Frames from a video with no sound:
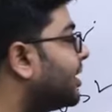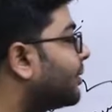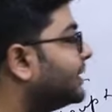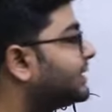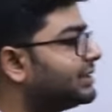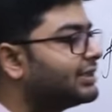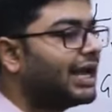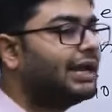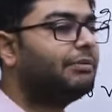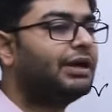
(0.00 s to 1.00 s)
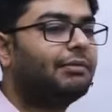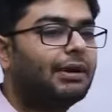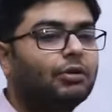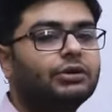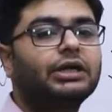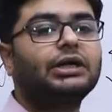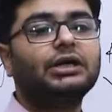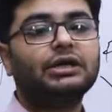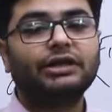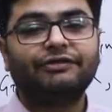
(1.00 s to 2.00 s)
The question can be about
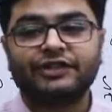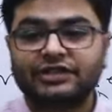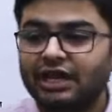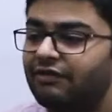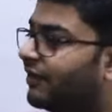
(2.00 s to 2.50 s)
the fiscal